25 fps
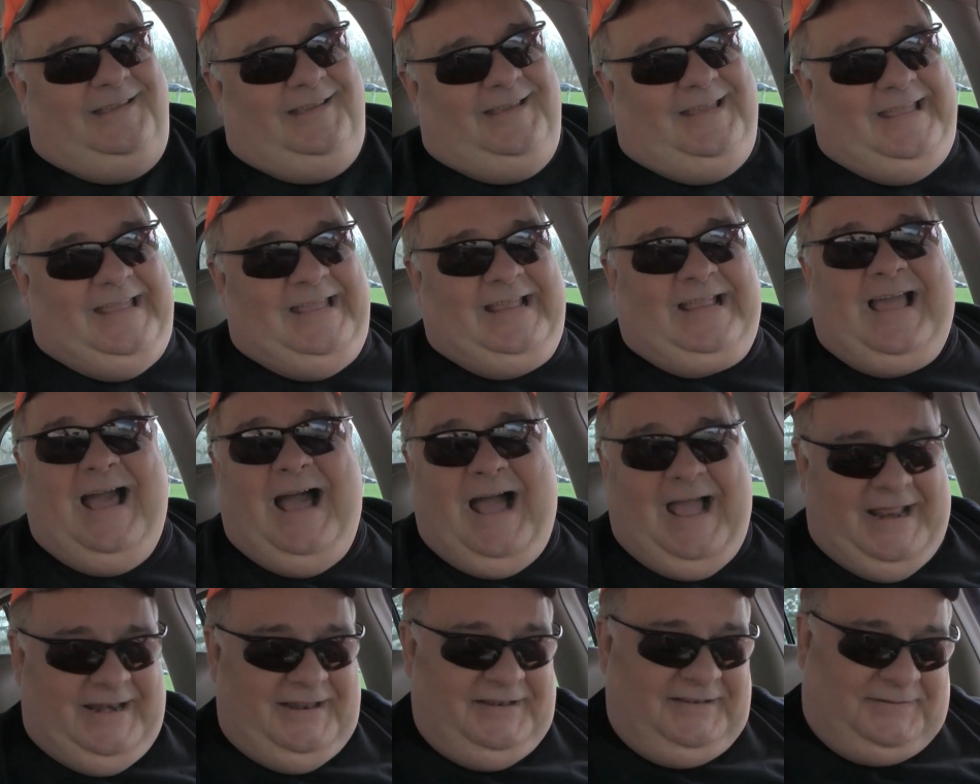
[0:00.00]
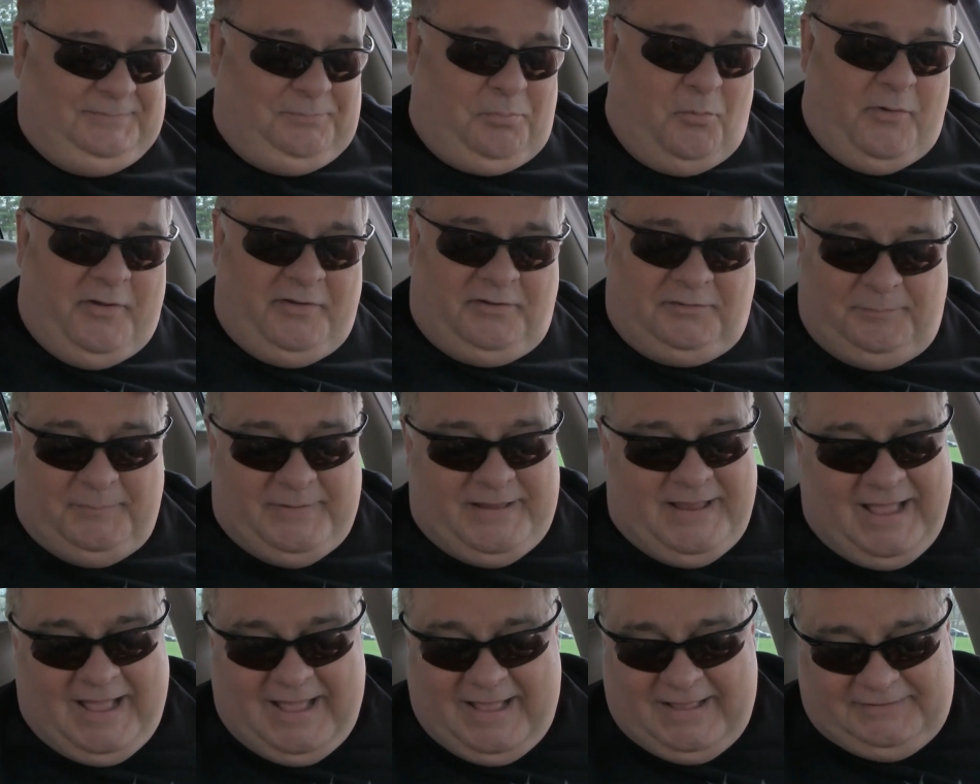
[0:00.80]
it kind of spoiled
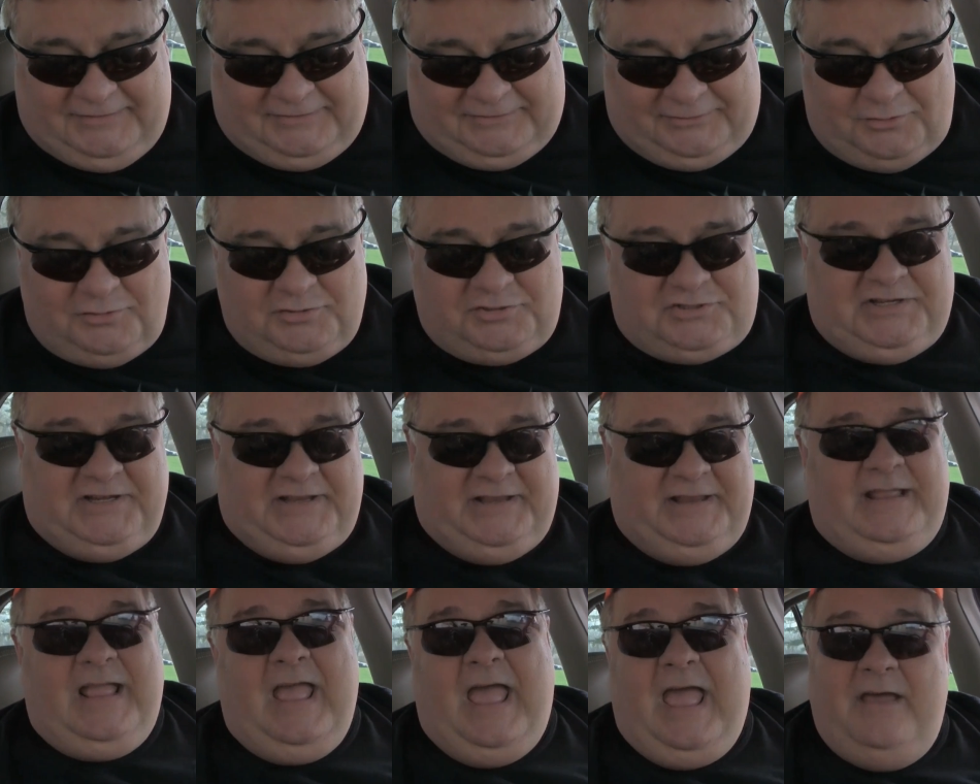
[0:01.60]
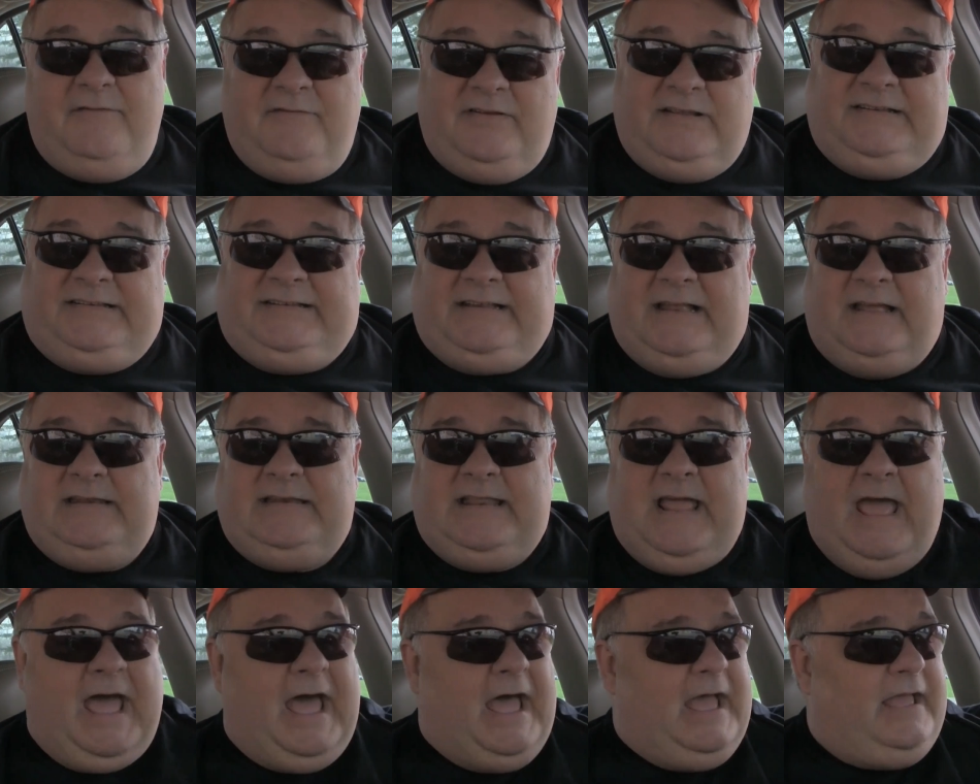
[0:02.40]
me on sushi. Having
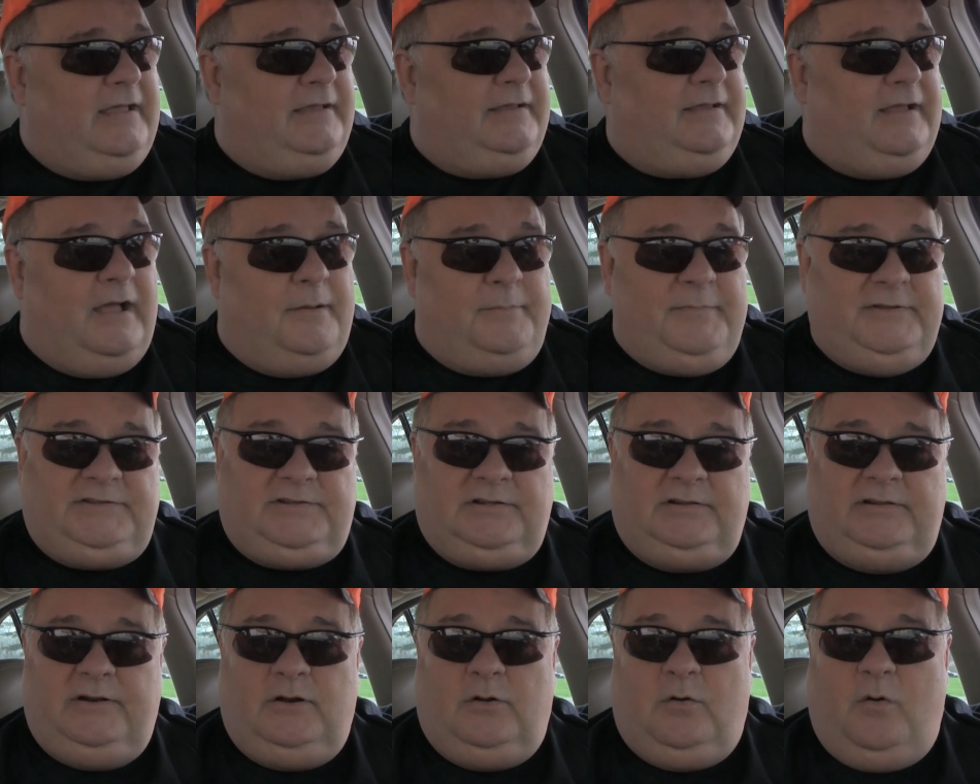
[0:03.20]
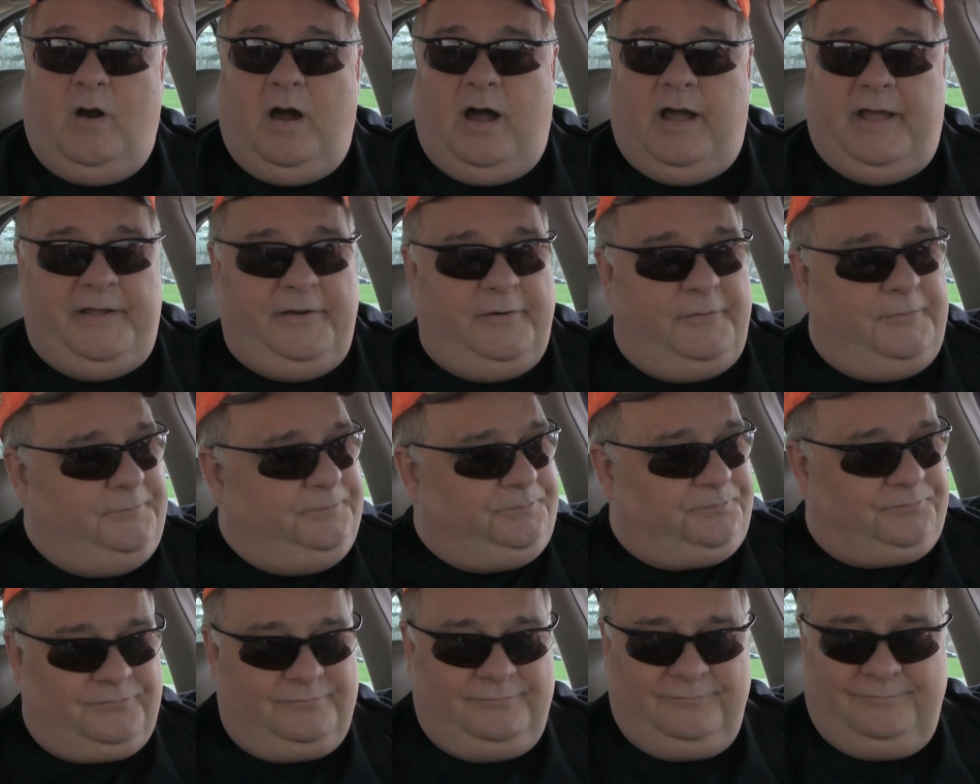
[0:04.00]
said that, I'm in Toledo, Ohio.
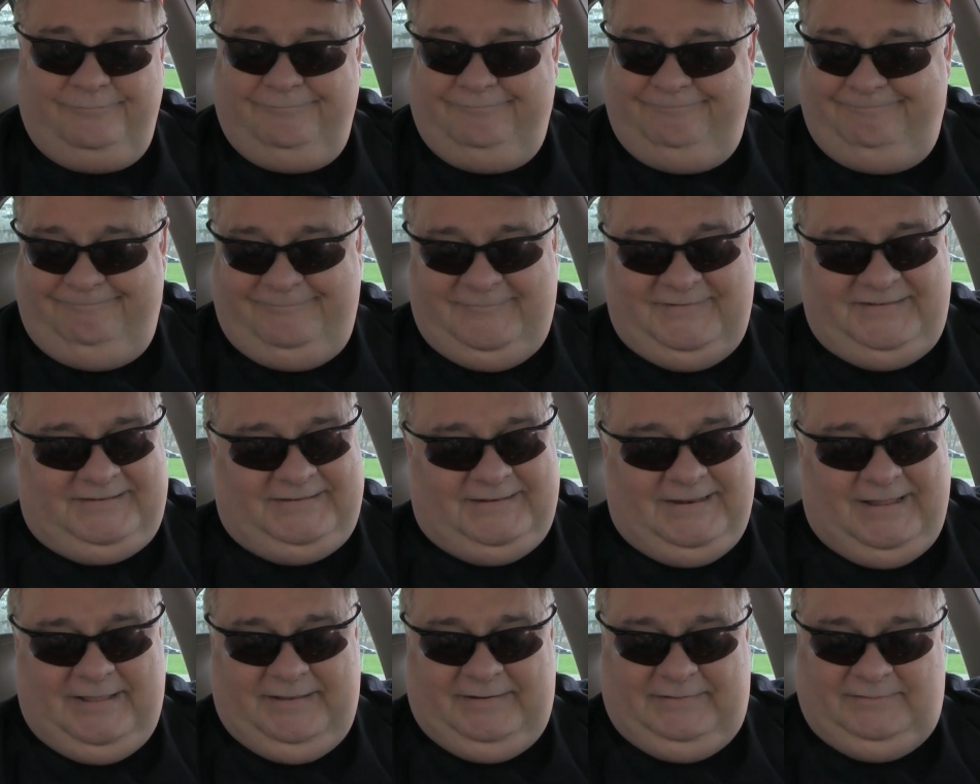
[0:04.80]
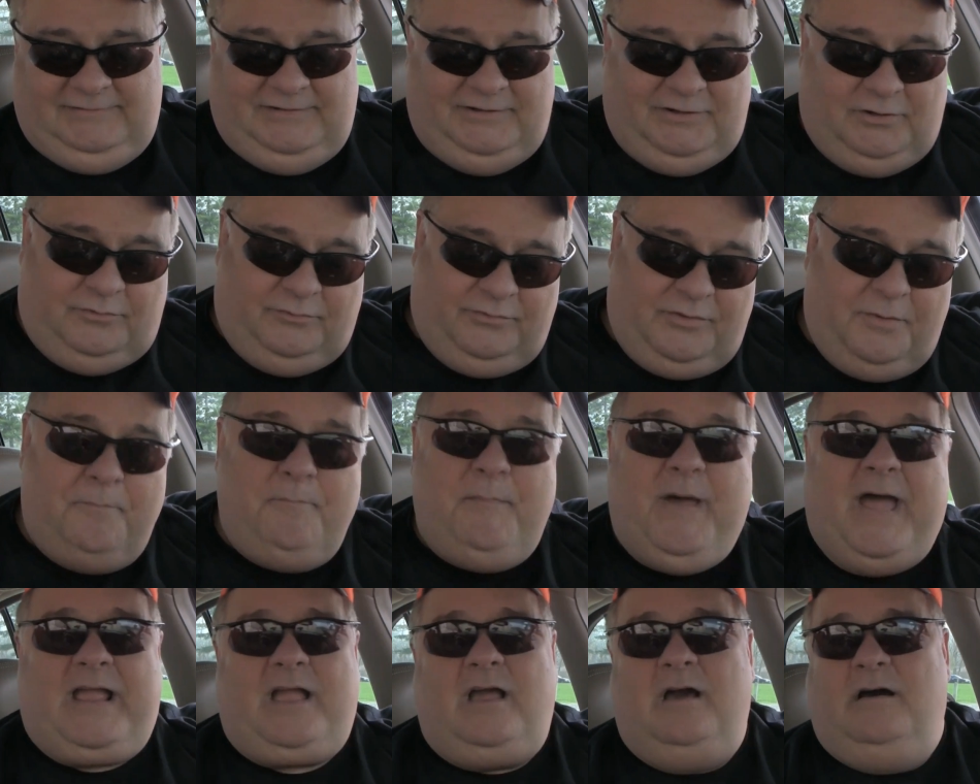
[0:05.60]
It's not, you know, the
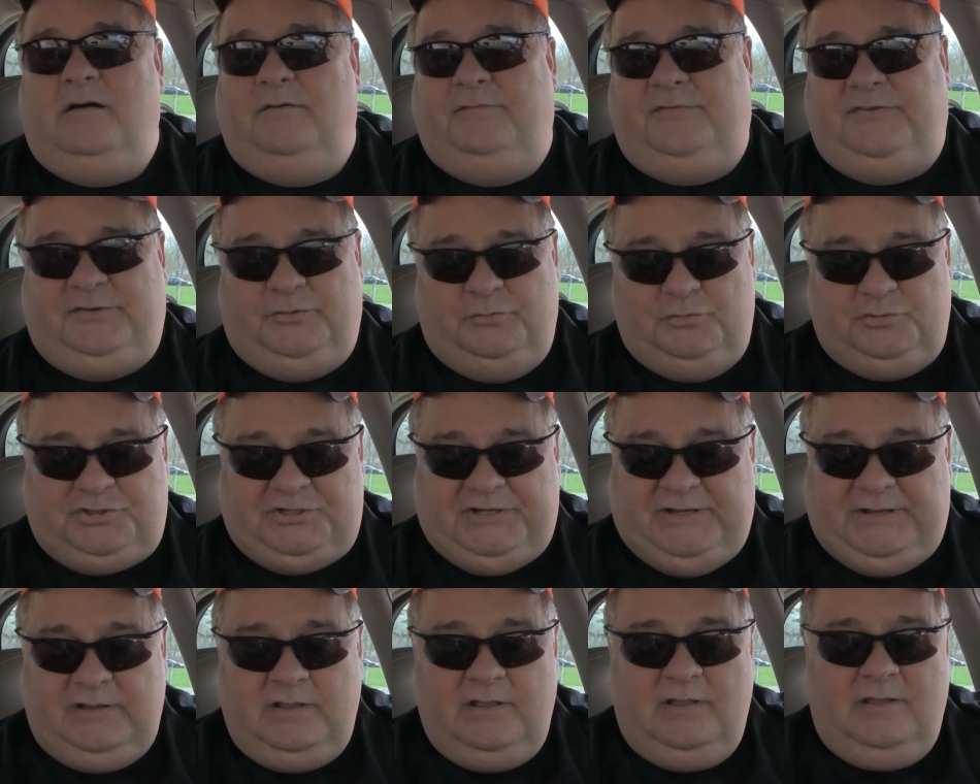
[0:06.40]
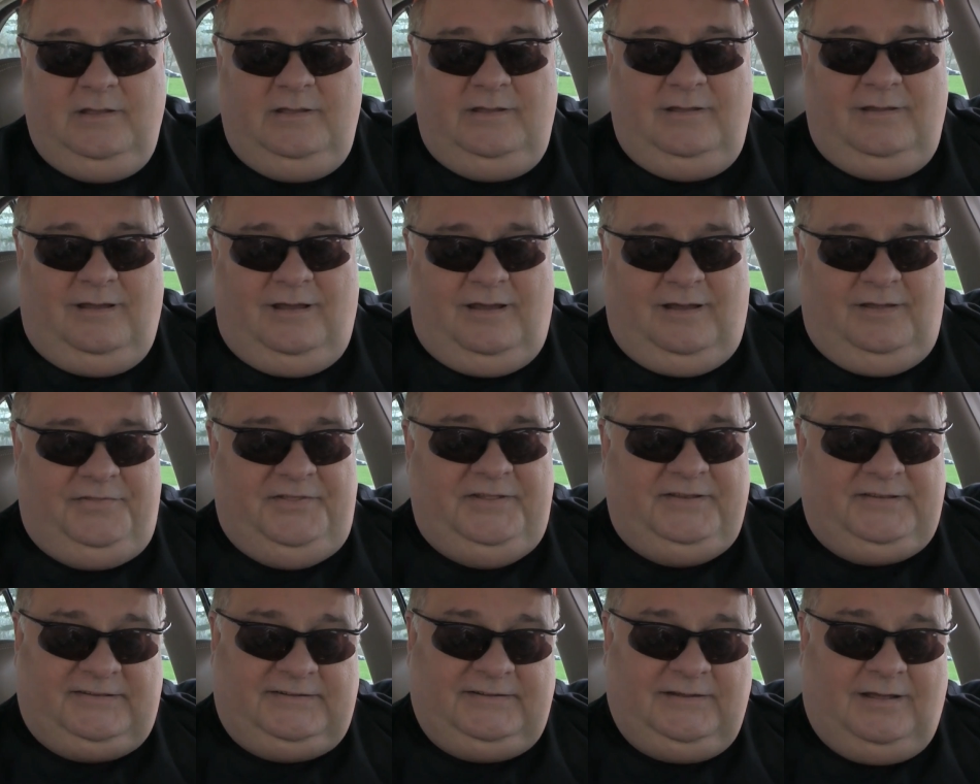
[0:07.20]
mecca of sushi.
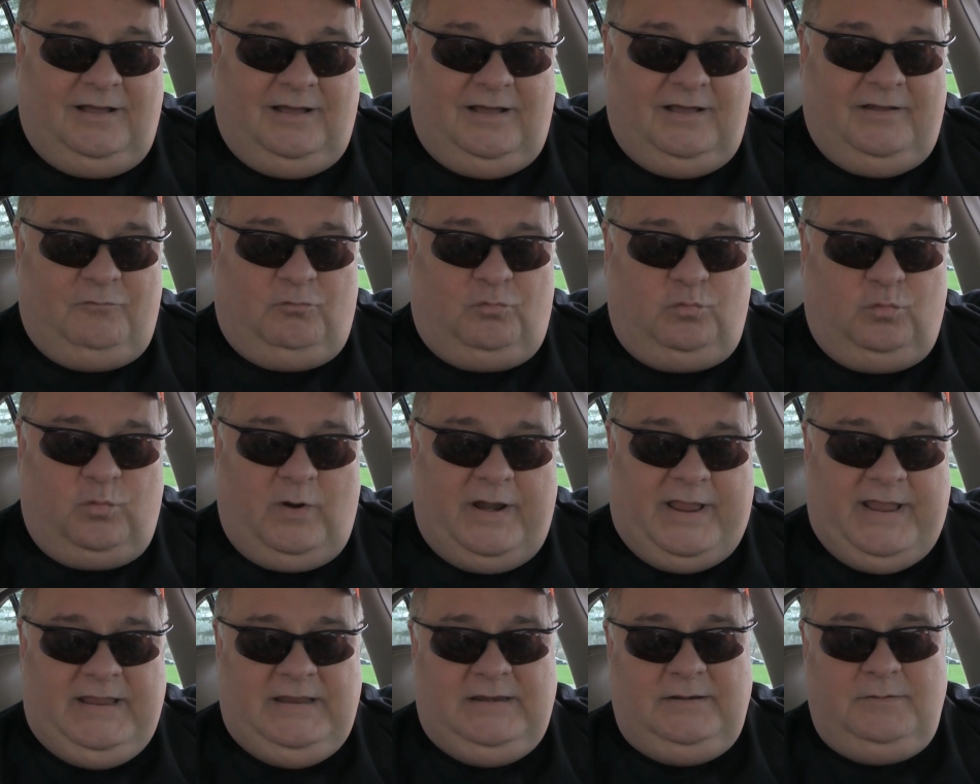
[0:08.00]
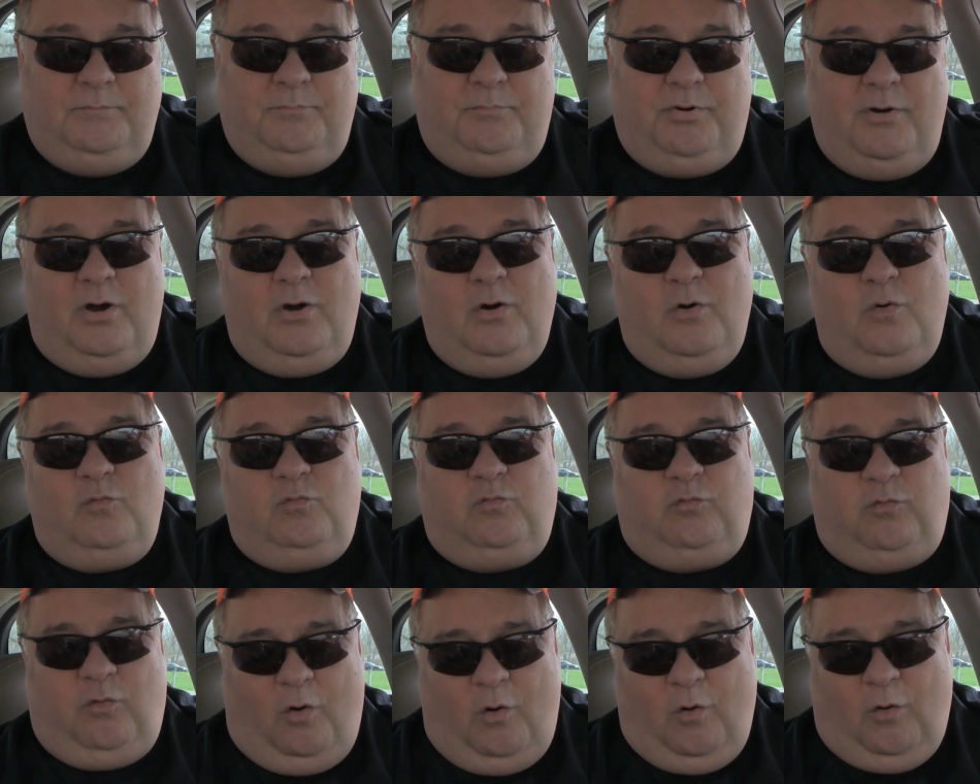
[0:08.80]
This rainbow
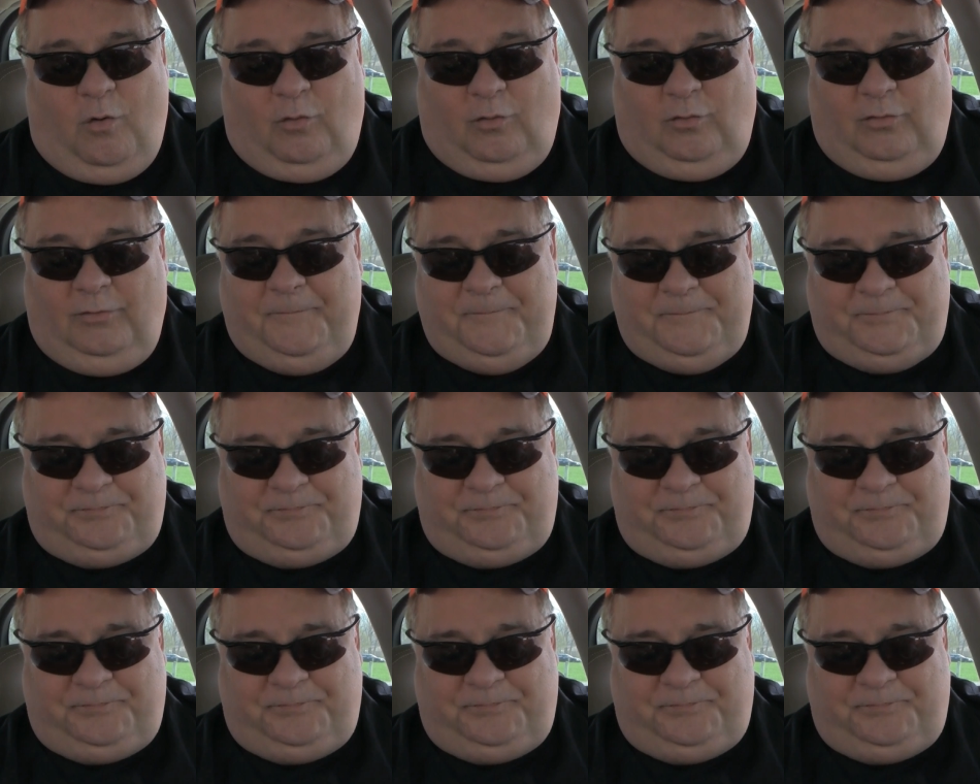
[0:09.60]
roll